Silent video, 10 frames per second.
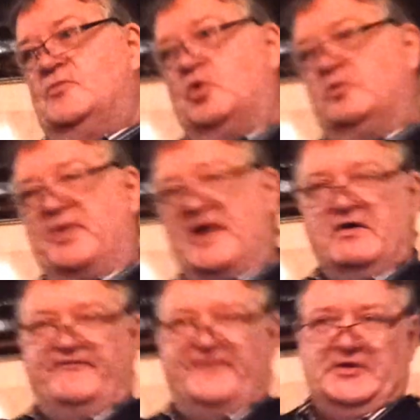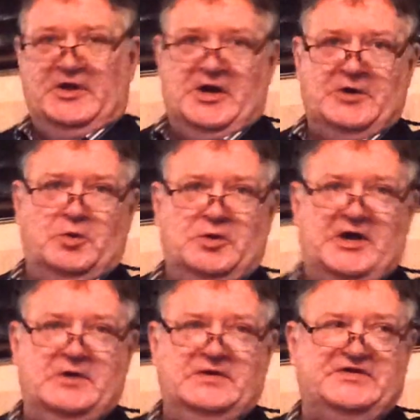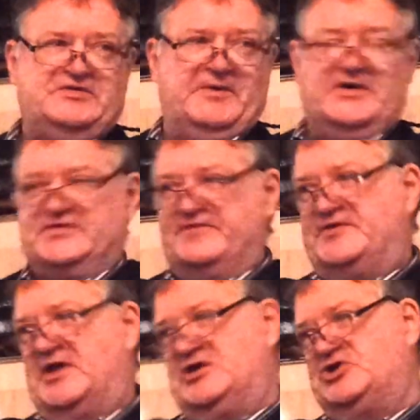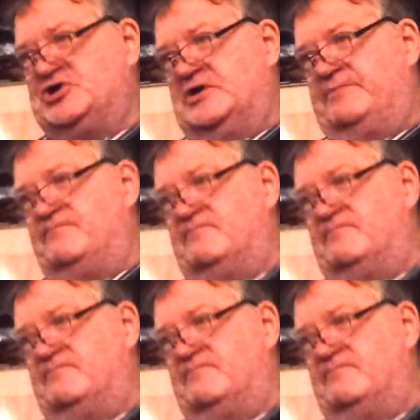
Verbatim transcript: All powerful and all holy spirits of nature,